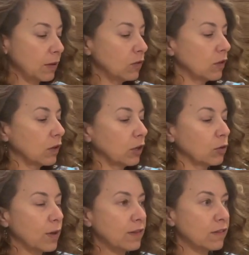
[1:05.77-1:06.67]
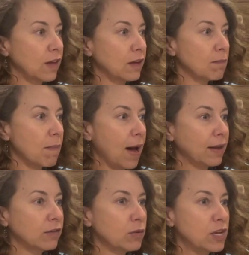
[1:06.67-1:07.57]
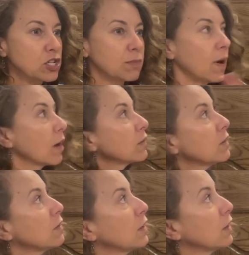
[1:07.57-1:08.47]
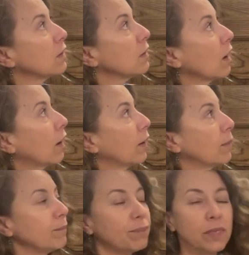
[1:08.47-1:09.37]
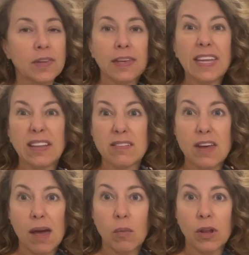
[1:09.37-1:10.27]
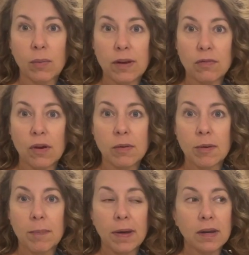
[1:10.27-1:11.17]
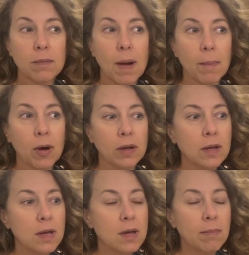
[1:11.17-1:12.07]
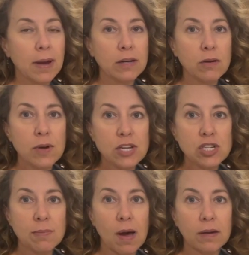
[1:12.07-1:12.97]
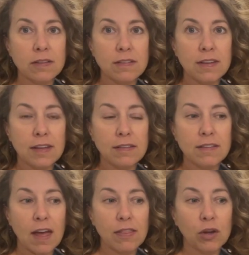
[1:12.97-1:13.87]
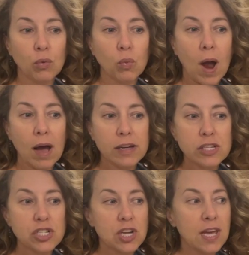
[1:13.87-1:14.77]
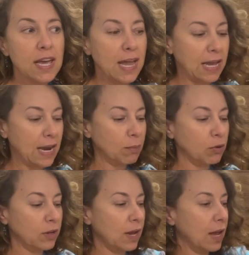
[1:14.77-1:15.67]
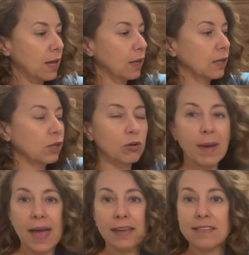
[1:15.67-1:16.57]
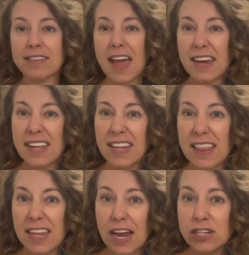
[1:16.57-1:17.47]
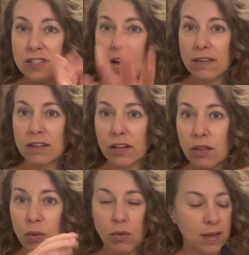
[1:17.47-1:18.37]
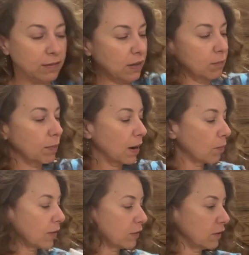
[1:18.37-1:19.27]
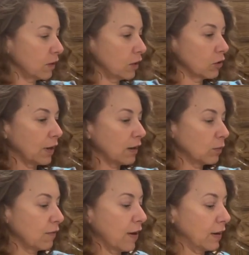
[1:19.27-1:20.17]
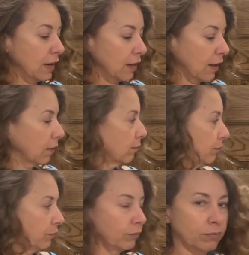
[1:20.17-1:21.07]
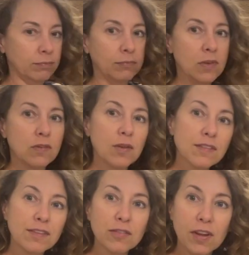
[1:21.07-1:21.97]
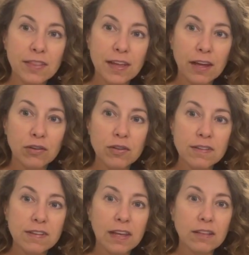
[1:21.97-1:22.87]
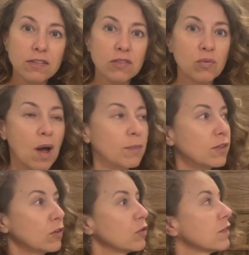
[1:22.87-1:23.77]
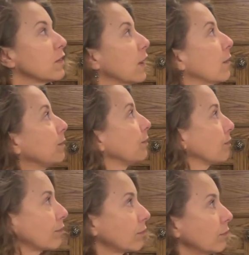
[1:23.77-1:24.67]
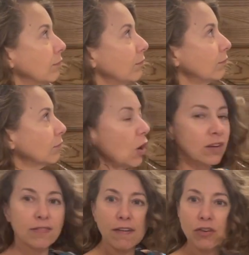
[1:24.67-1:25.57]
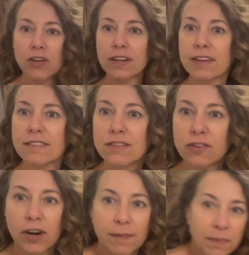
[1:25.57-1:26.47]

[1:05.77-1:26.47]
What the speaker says: I use the clear ones, and my donation box is in, killing time while I'm waiting for everybody to pop on. My donation box is inside the garage, and I put a clear bag inside it, and then I just constantly throw things in. But I brought this in here in case we find anything. So this is the under the sink. This is Rob's under the sink. Okay, it's 5:30. Let's get started.